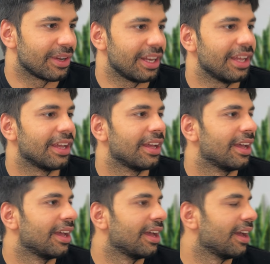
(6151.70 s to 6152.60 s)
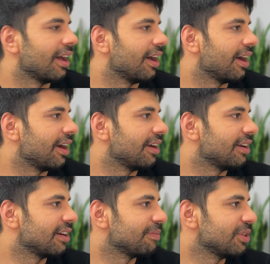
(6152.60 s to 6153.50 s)
quickly
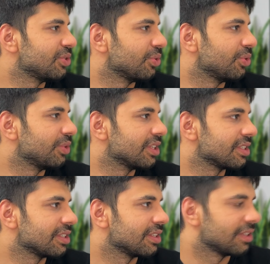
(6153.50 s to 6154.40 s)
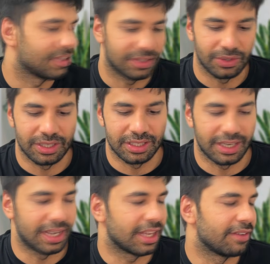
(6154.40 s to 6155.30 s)
and let me show you this. So it is
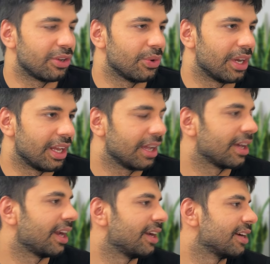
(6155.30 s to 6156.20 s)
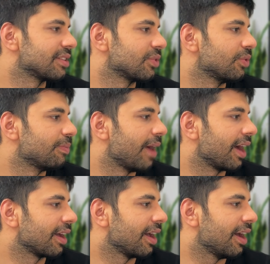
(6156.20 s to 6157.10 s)
again giving you a link, right? Let's go
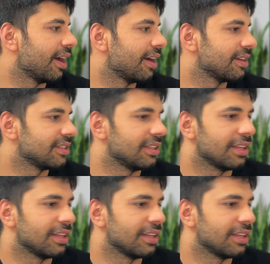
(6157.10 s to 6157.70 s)
back and see